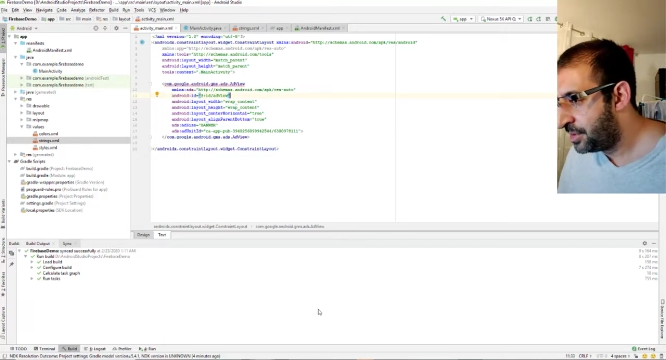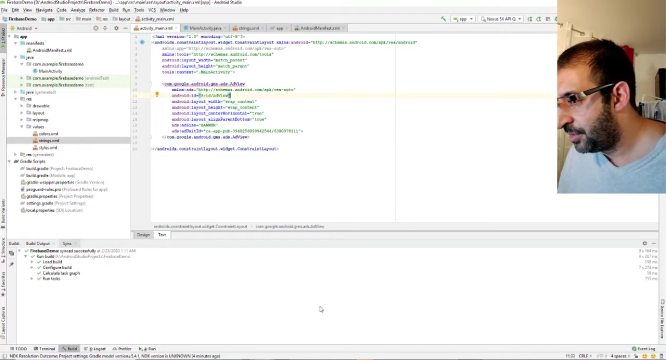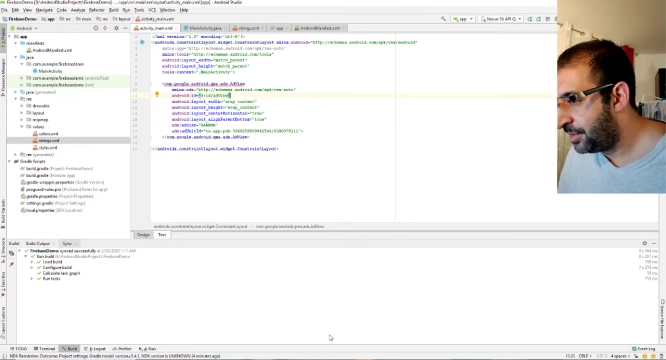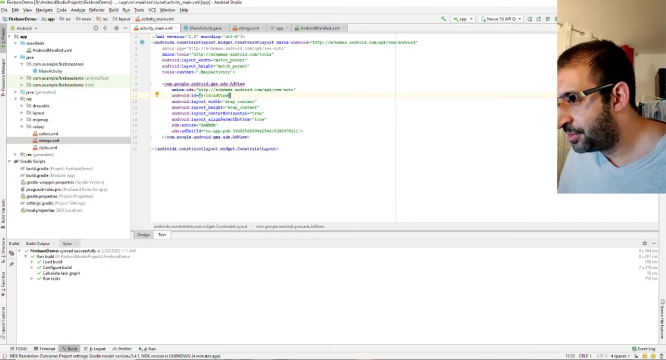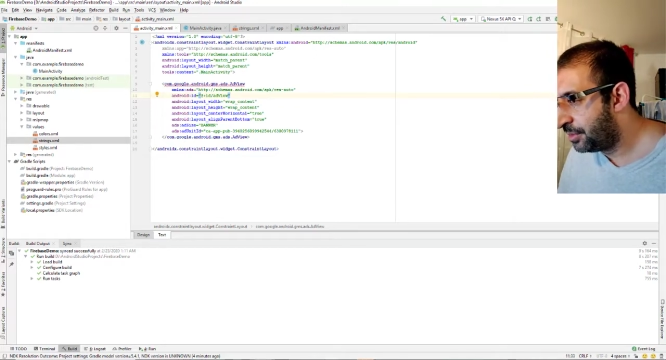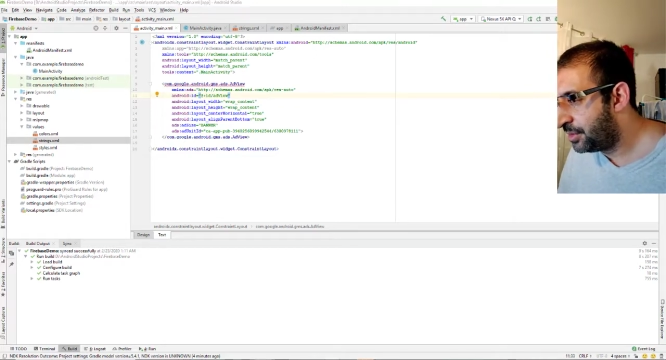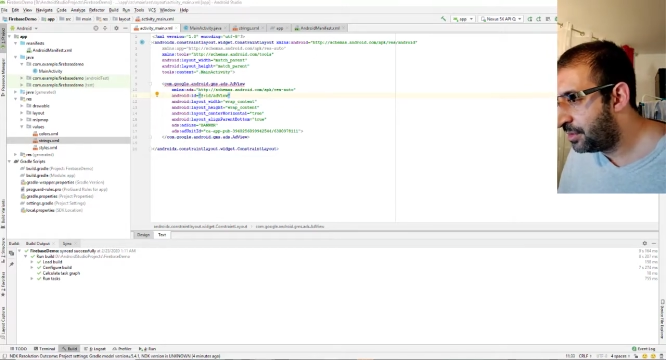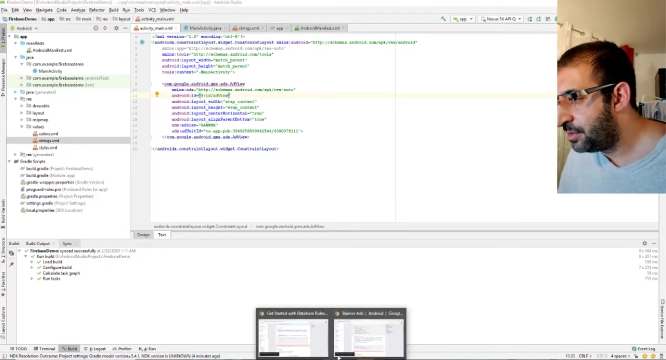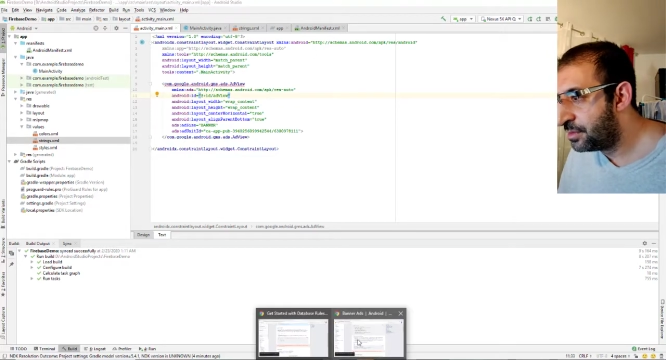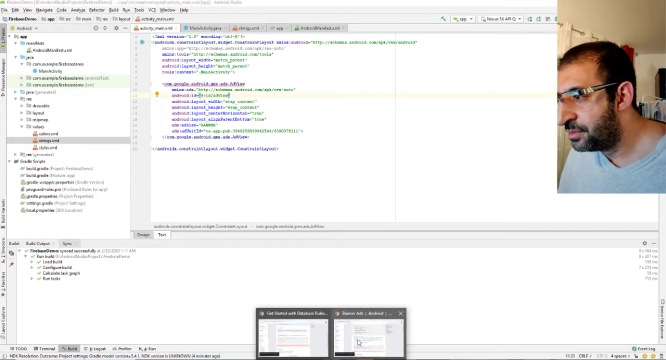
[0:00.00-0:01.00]
So let's
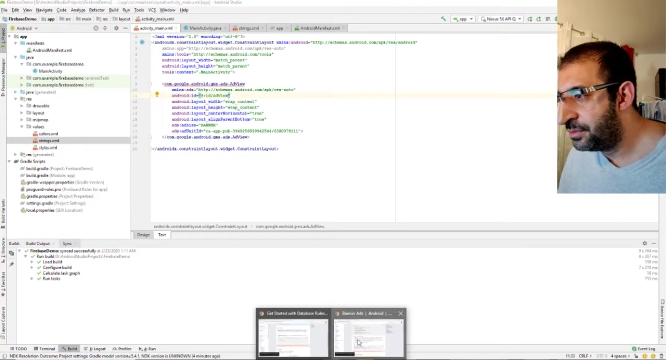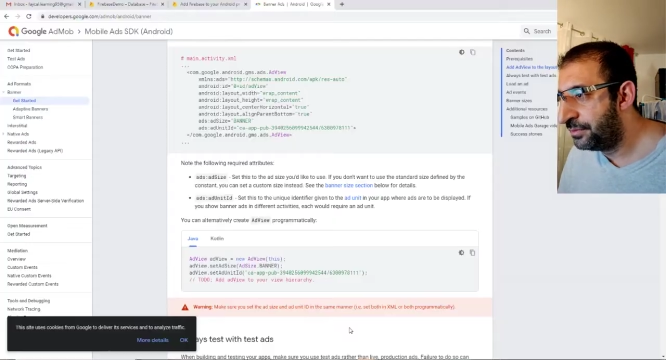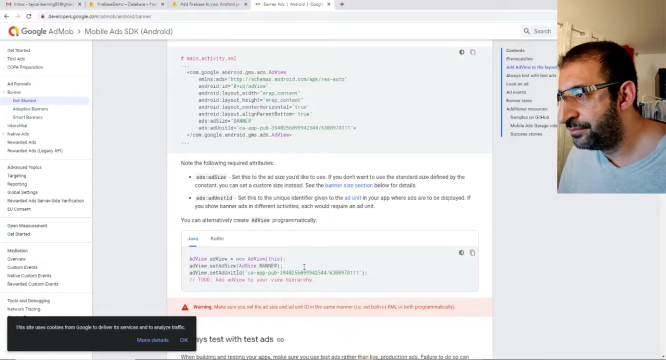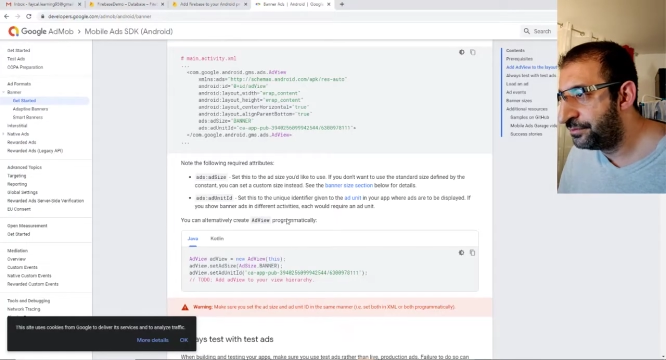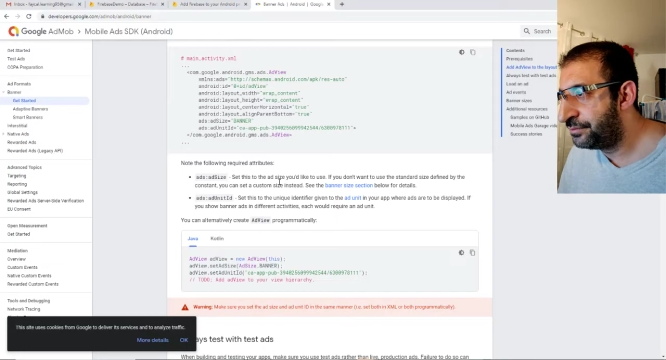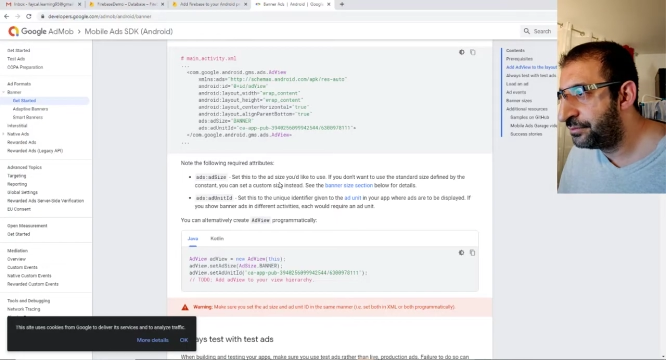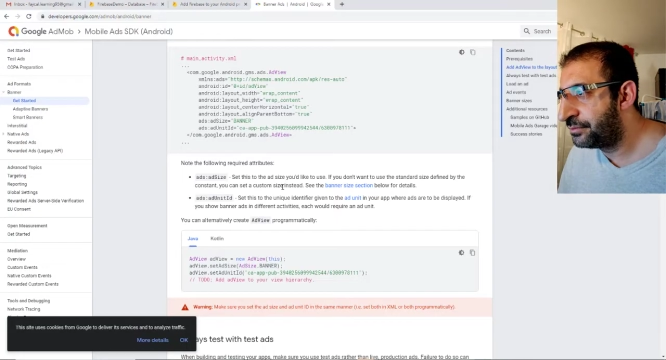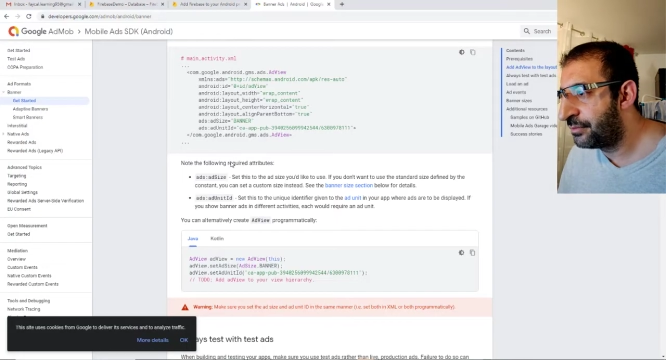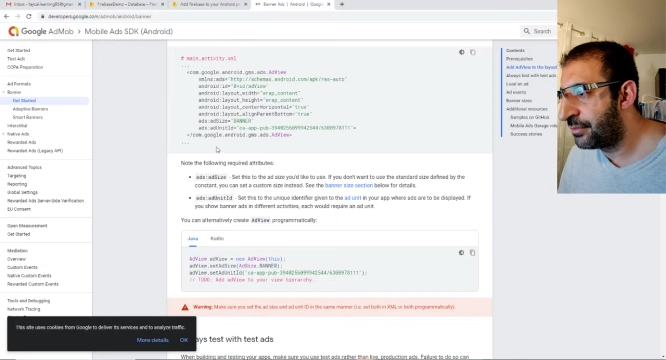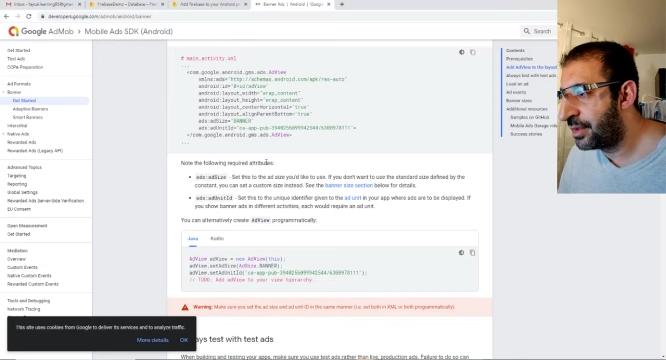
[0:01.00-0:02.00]
continue.
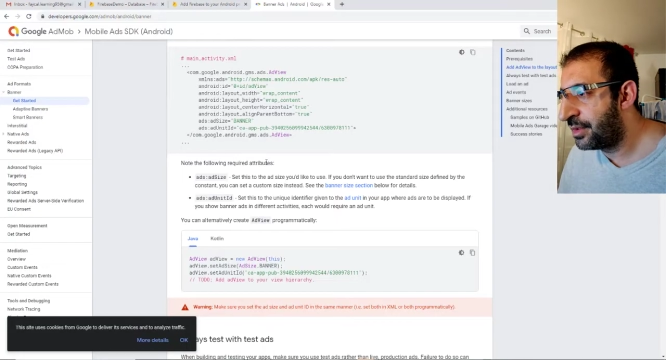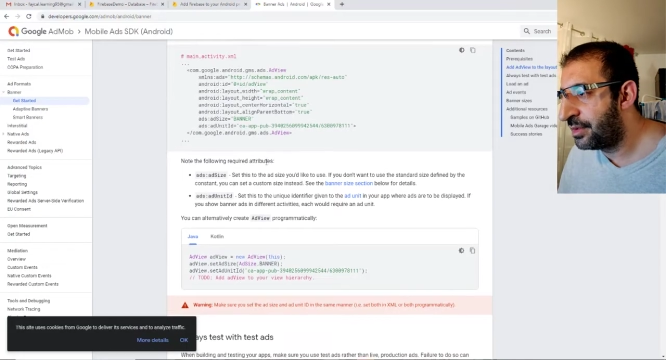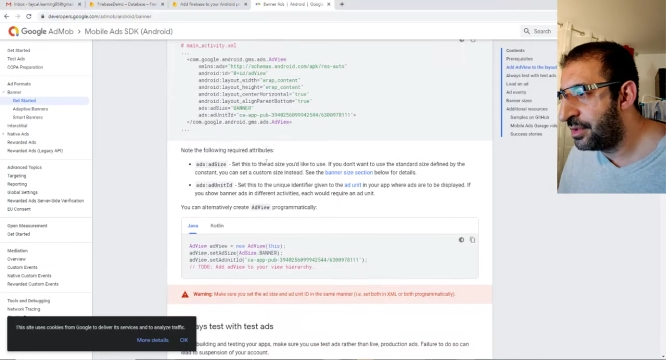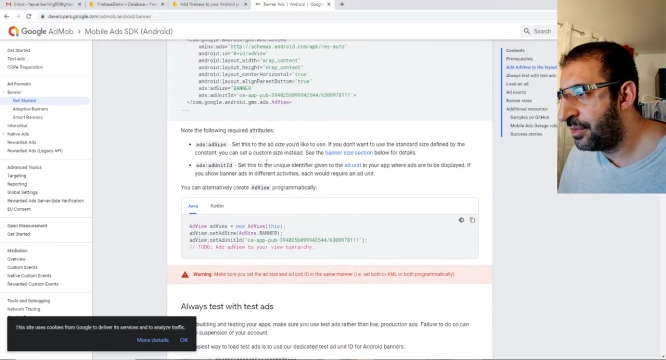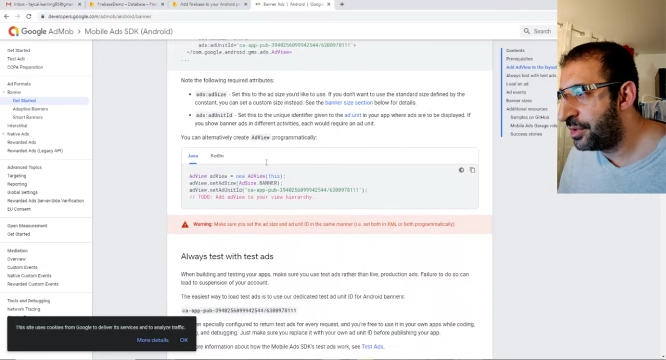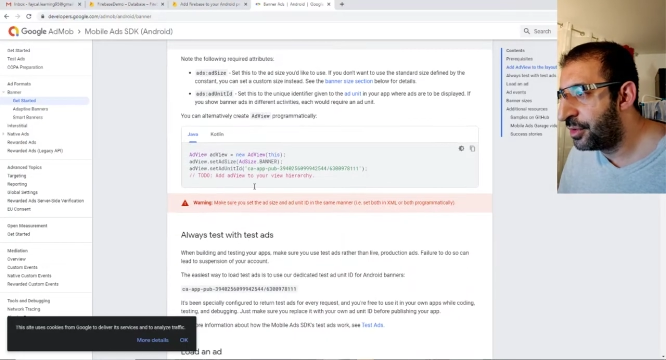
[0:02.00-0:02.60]
Now